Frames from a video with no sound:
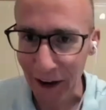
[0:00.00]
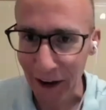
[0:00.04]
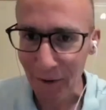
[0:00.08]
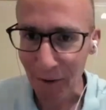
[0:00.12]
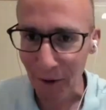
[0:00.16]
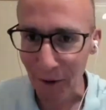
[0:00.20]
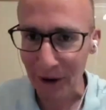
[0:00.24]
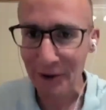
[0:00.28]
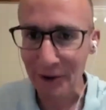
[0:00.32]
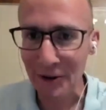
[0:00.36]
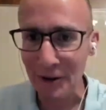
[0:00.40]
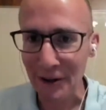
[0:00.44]

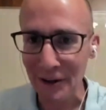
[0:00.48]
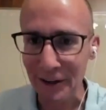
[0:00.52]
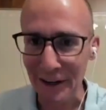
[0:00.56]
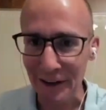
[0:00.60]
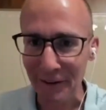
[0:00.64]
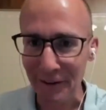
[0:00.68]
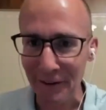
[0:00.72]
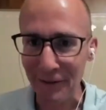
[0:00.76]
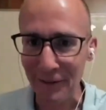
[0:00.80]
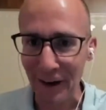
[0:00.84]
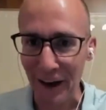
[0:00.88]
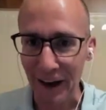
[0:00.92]
wonder
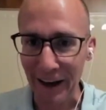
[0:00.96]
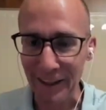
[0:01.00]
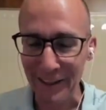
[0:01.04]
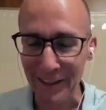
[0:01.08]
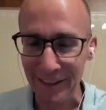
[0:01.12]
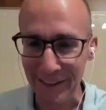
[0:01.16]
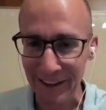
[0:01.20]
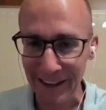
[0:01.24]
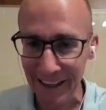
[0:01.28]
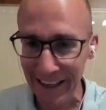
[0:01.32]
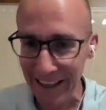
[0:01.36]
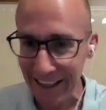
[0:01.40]
if I
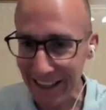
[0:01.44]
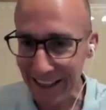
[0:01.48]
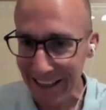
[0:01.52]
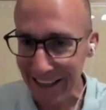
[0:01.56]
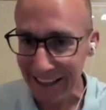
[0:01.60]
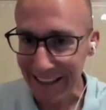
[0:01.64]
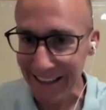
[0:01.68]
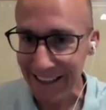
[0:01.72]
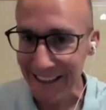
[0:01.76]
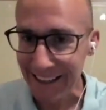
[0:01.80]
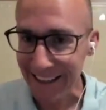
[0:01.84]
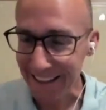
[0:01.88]
think
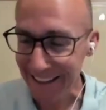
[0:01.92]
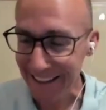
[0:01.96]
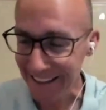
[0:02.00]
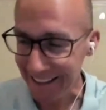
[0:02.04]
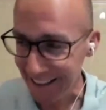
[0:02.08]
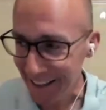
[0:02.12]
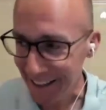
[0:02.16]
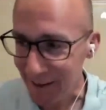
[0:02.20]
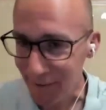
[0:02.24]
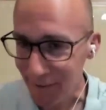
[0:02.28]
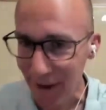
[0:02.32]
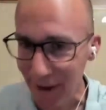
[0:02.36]
he
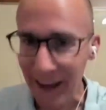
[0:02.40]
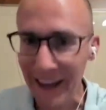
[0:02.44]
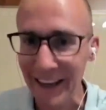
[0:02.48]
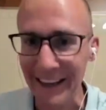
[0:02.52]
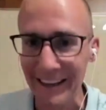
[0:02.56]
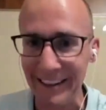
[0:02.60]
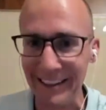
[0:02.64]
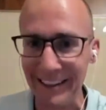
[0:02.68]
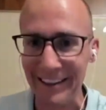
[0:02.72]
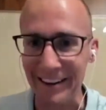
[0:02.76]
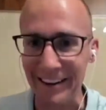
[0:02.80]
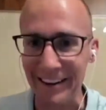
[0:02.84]
did make
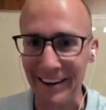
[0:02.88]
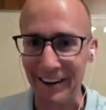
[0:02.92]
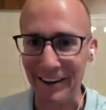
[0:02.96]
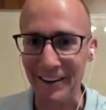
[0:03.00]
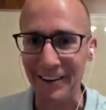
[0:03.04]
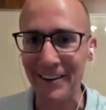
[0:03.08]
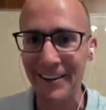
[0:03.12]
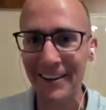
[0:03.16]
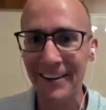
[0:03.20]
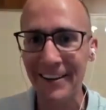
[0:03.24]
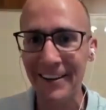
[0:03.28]
it there